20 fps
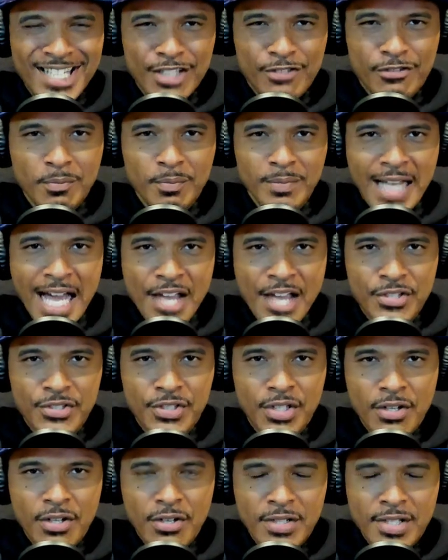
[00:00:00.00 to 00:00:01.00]
from last
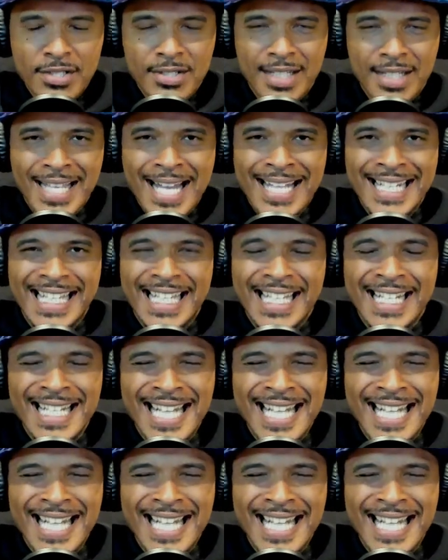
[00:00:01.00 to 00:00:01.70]
year just to kind of get an